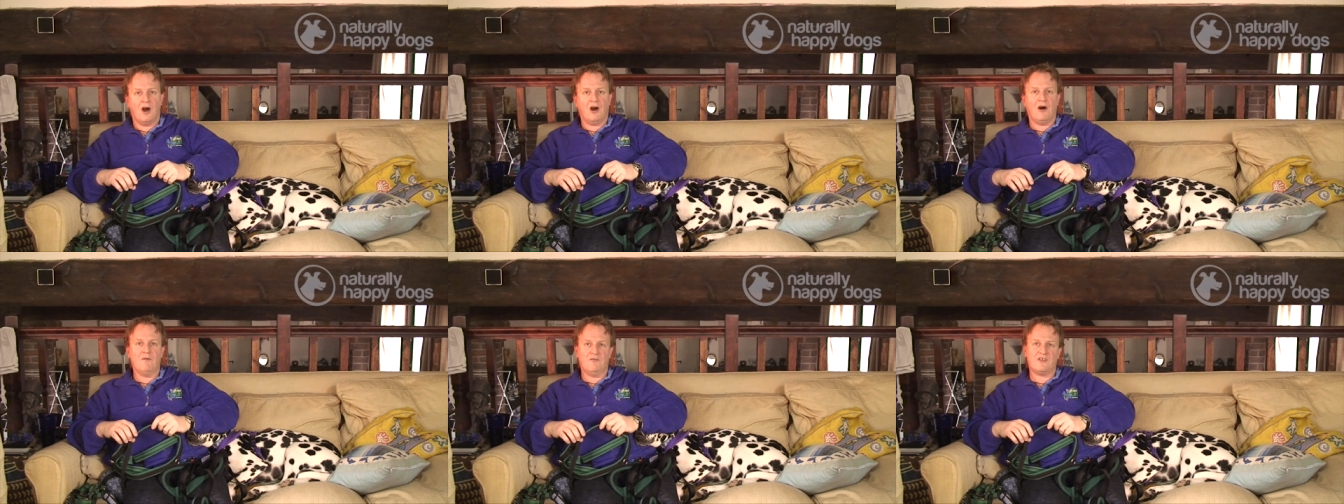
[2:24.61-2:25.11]

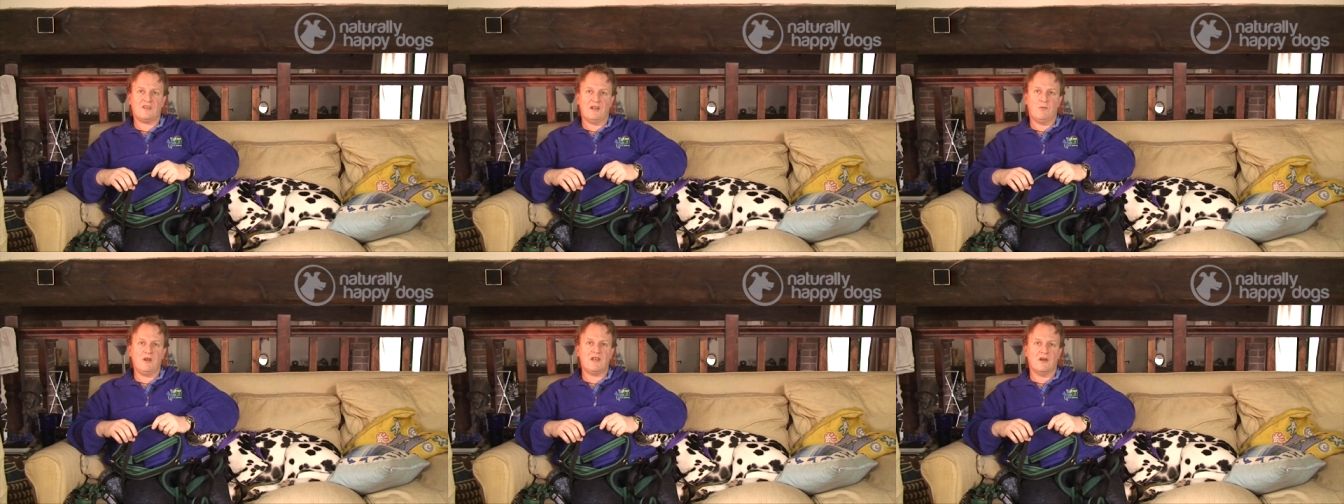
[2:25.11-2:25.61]

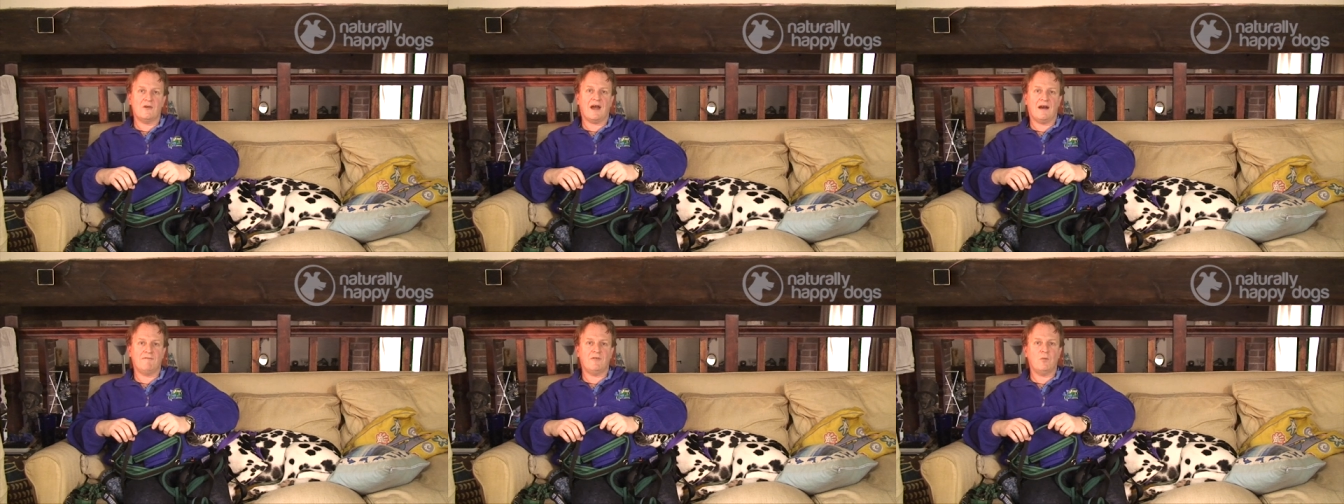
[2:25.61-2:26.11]
obviously we don't
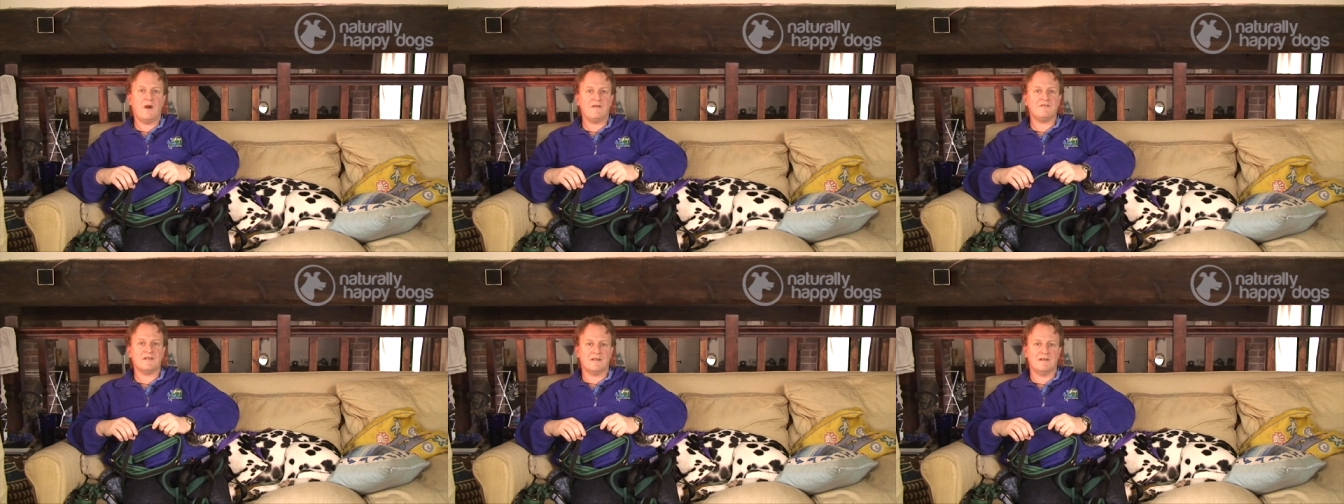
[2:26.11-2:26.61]
have the
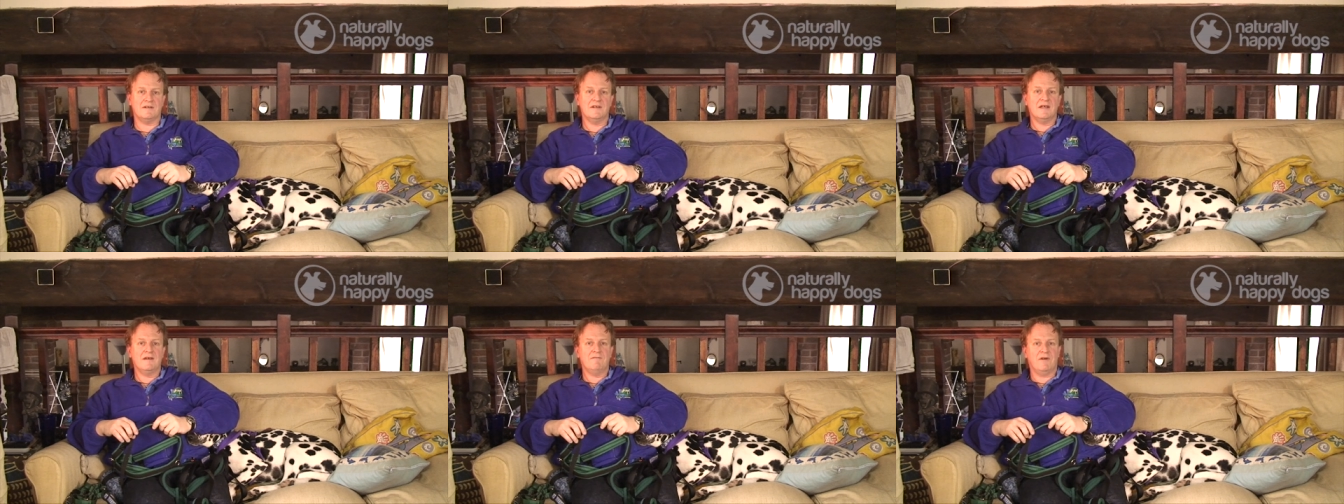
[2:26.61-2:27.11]
weather
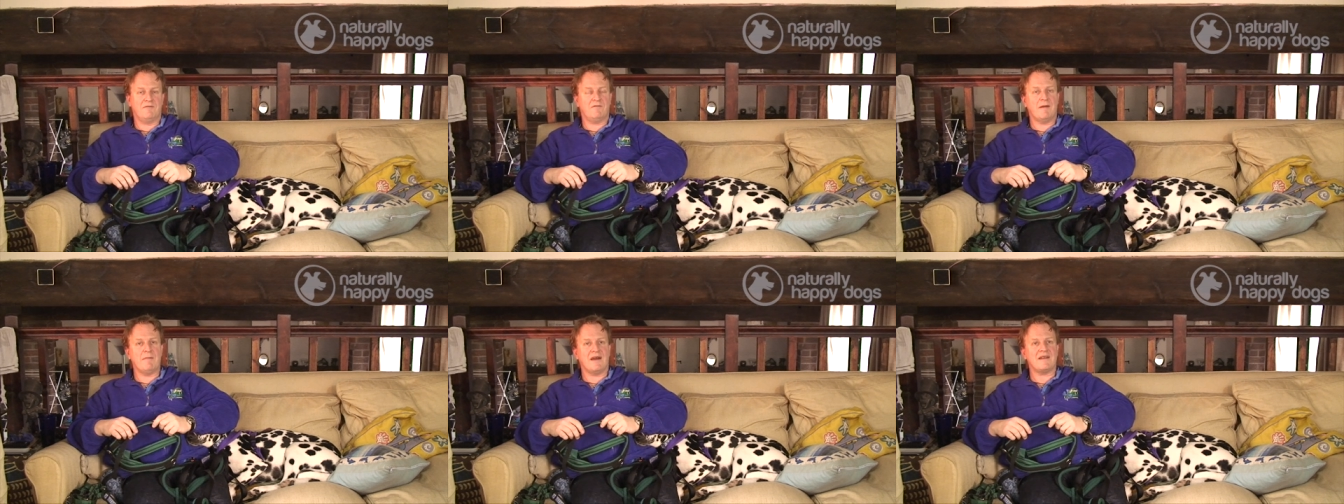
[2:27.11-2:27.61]
that
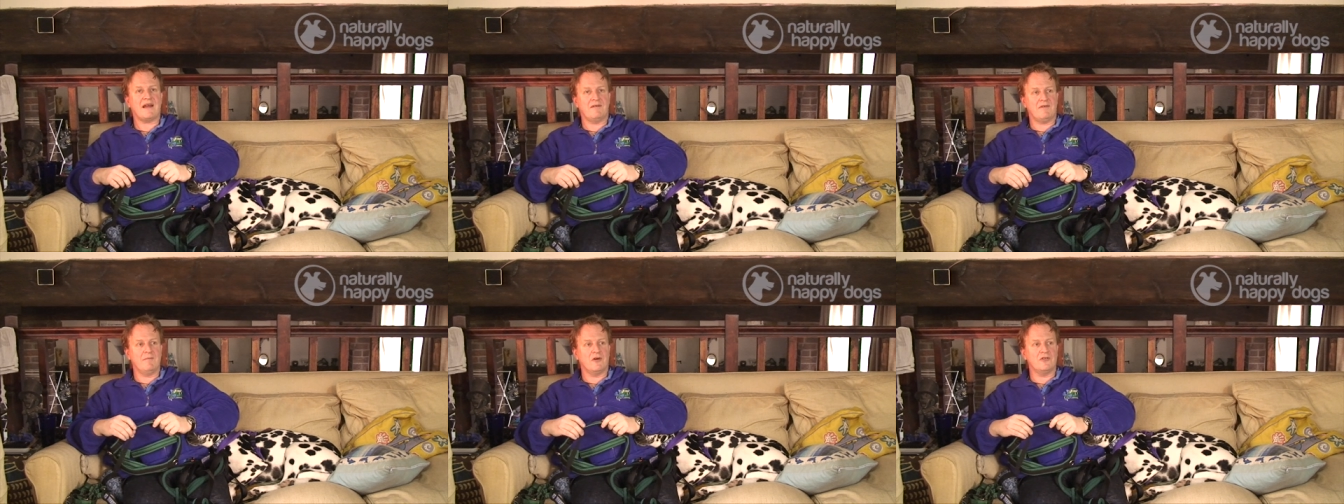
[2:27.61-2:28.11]
they might
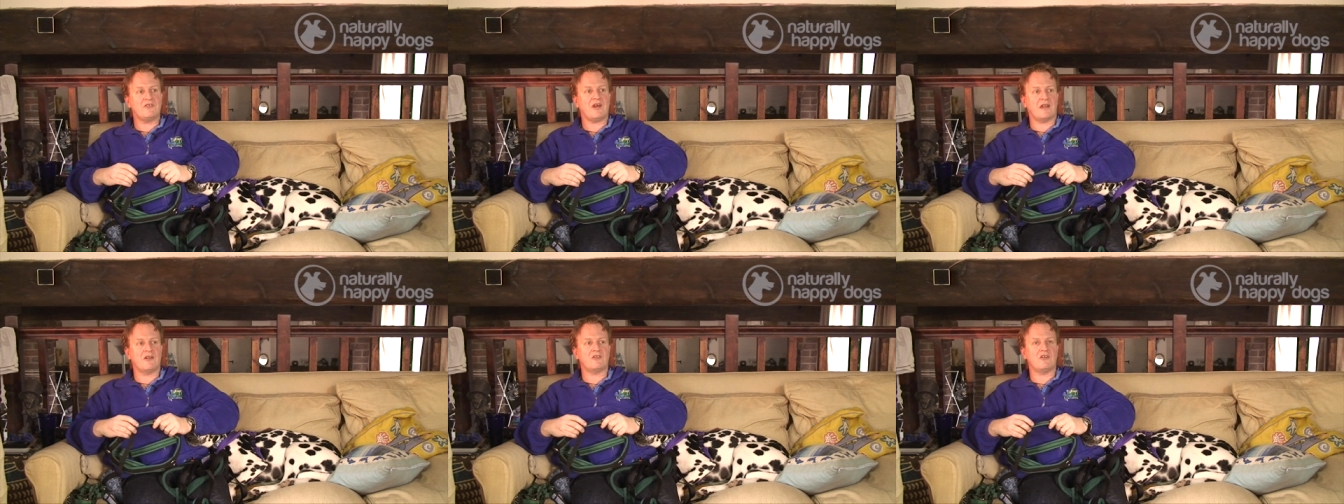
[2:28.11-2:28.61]
have in
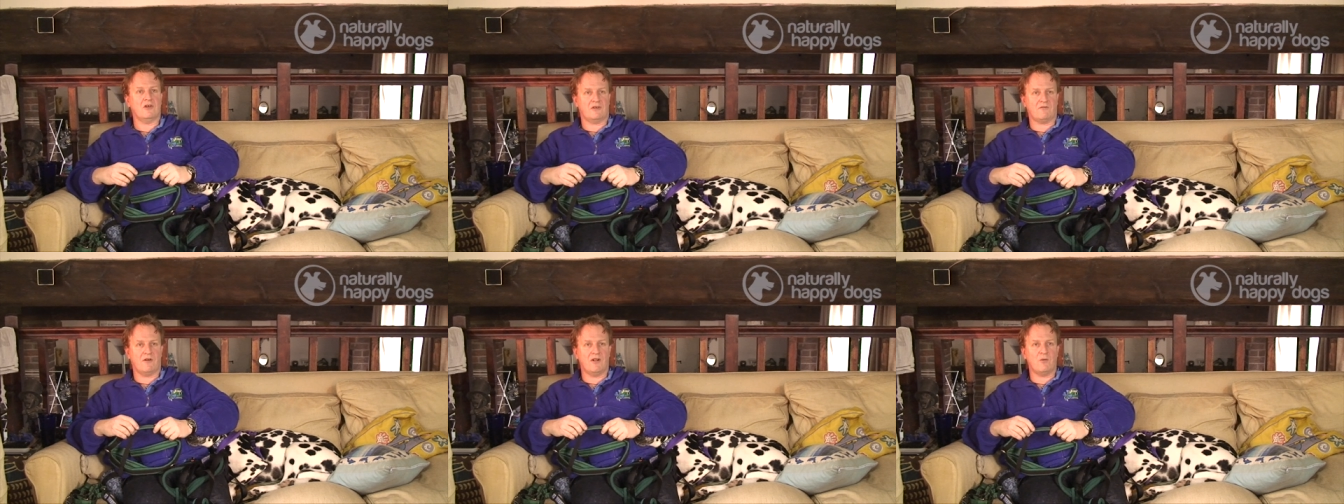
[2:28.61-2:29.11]
Montana, so
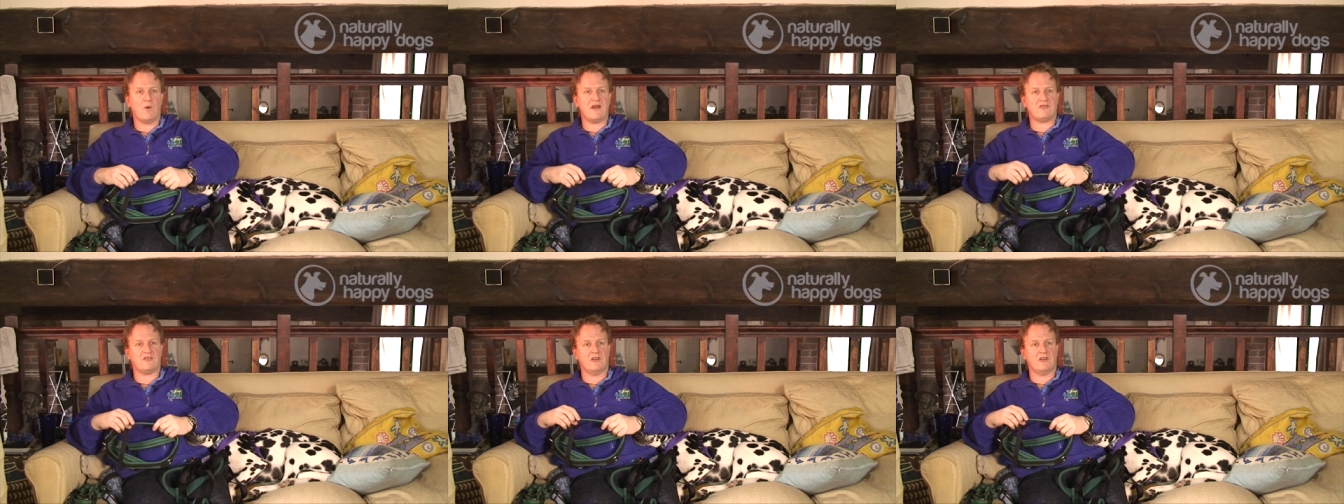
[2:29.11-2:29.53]
it's very wet.